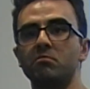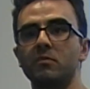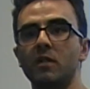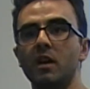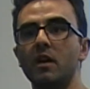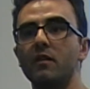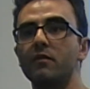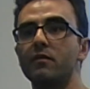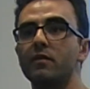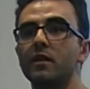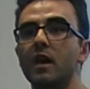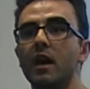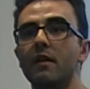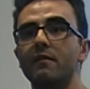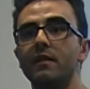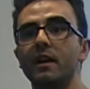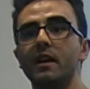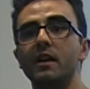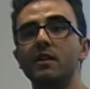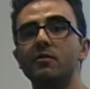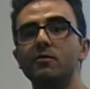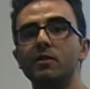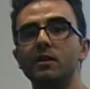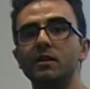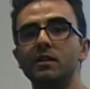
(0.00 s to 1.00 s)
if you have
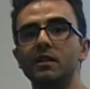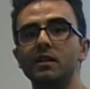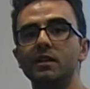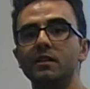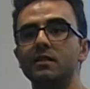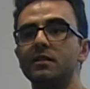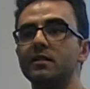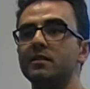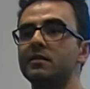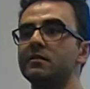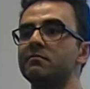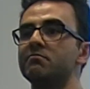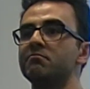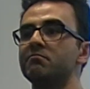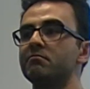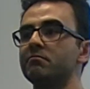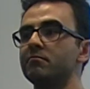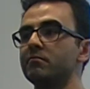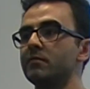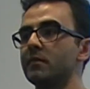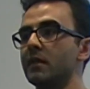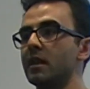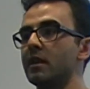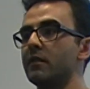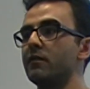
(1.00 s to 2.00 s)
any critics,
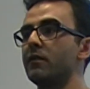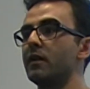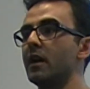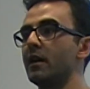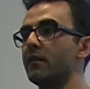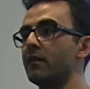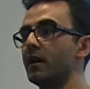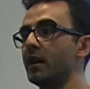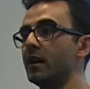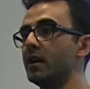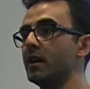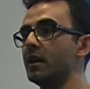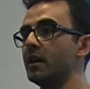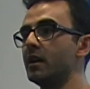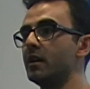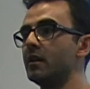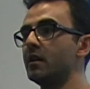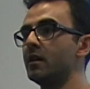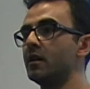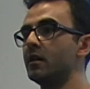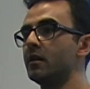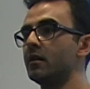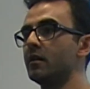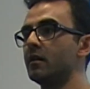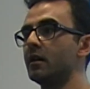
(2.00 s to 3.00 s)
if you have any
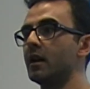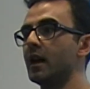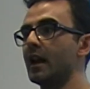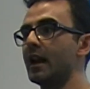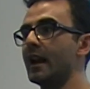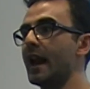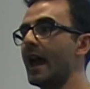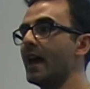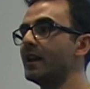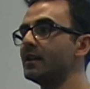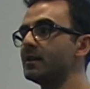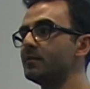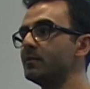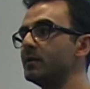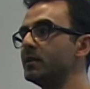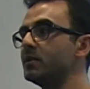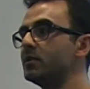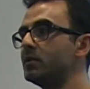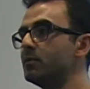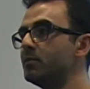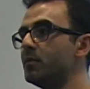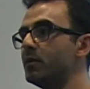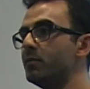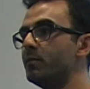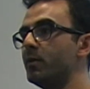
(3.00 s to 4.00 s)
enhancements
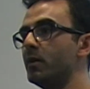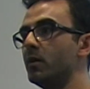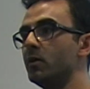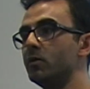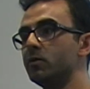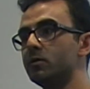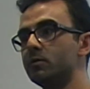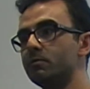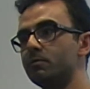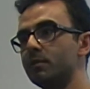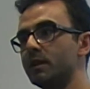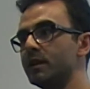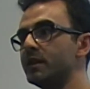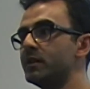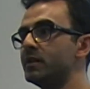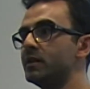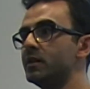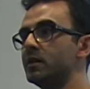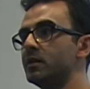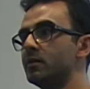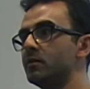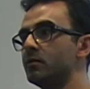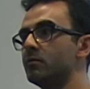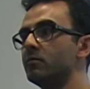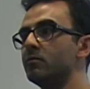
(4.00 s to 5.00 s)
to propose, please
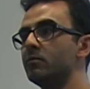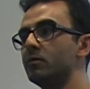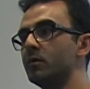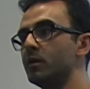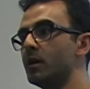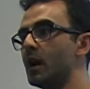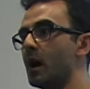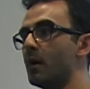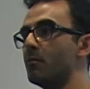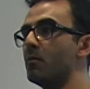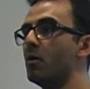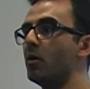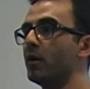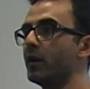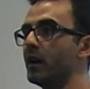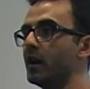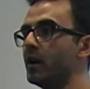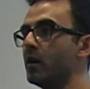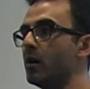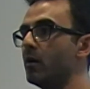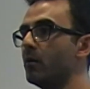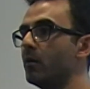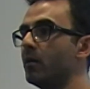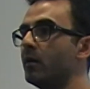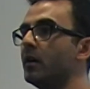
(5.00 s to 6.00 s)
do. We are more than
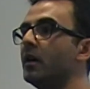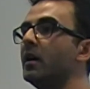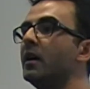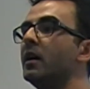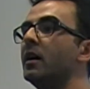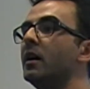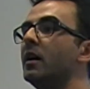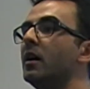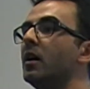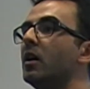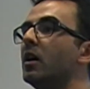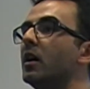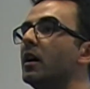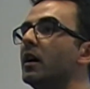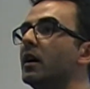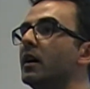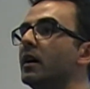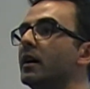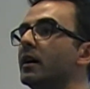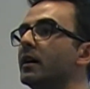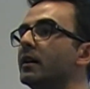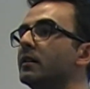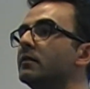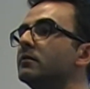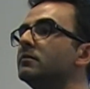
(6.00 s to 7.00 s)

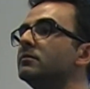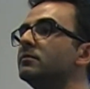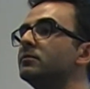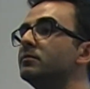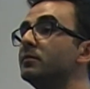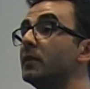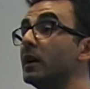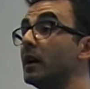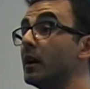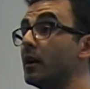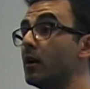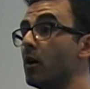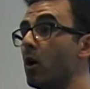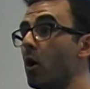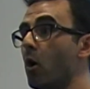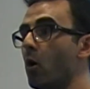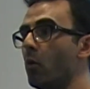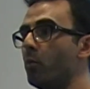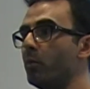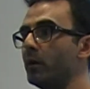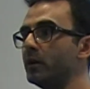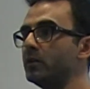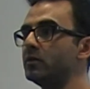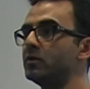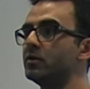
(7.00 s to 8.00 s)
made it
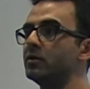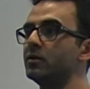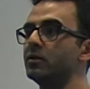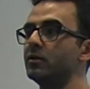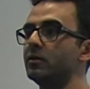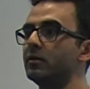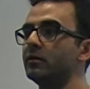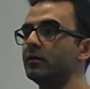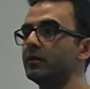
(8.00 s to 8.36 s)
open to